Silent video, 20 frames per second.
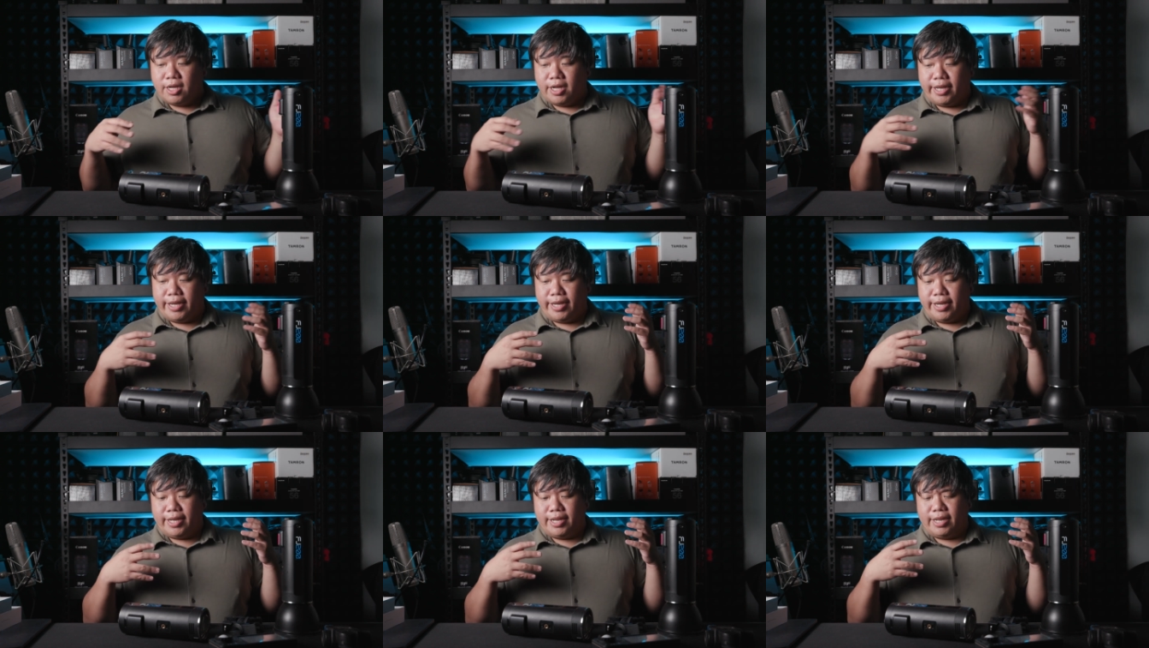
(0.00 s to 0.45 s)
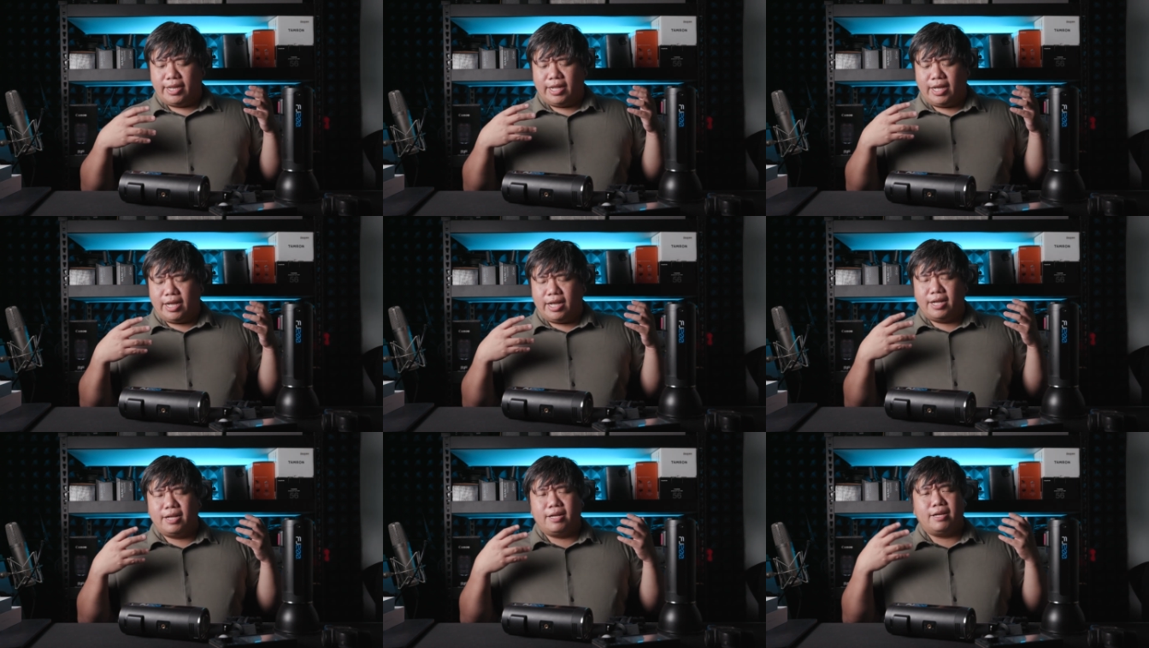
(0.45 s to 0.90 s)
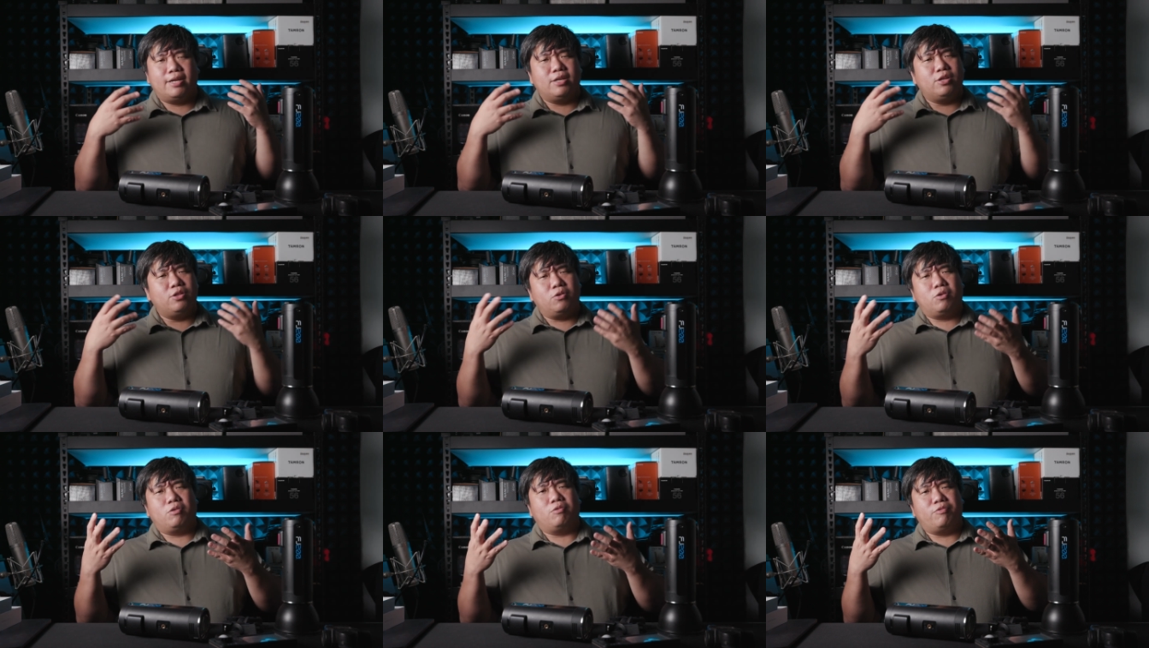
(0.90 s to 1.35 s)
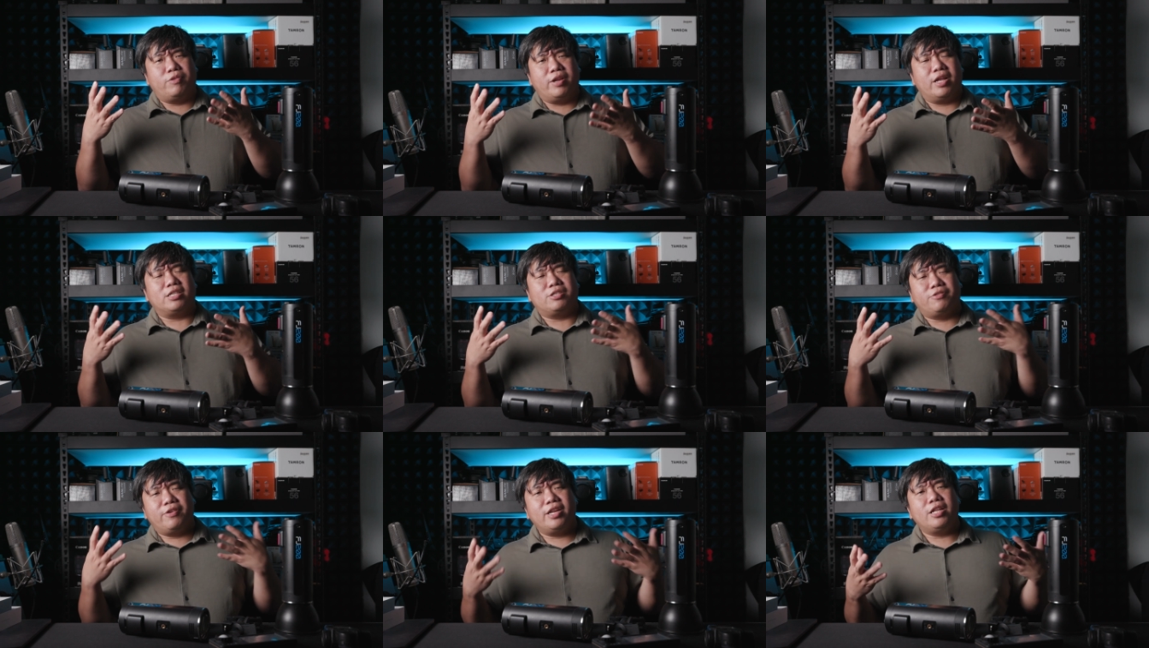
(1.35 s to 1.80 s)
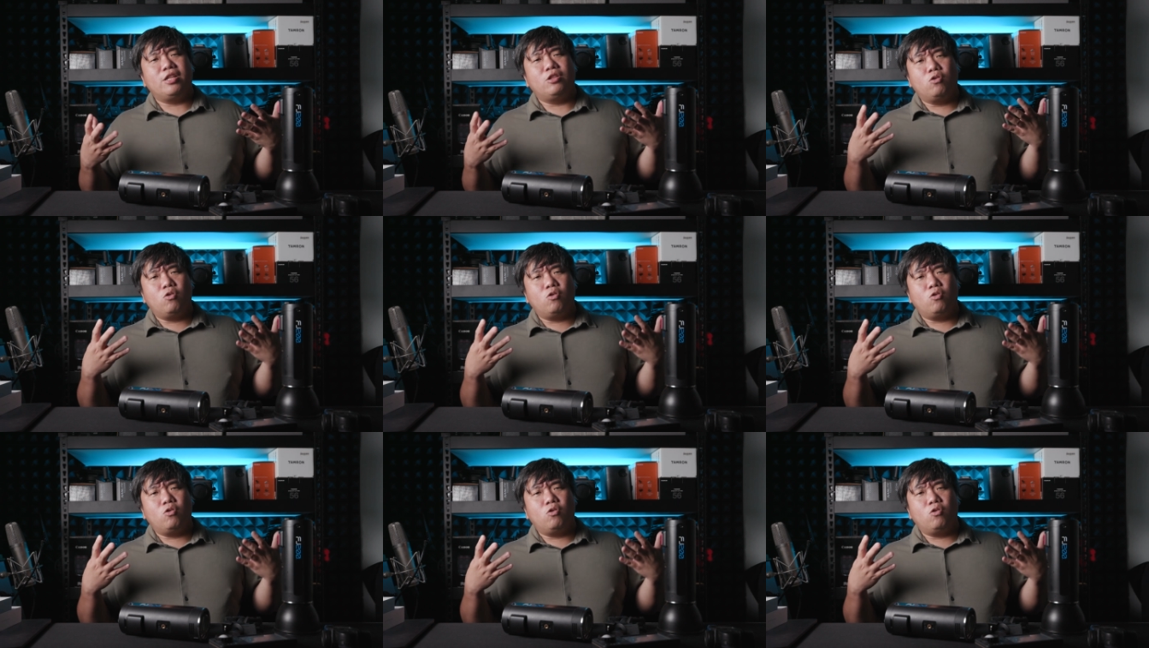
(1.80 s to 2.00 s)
And you know, there's really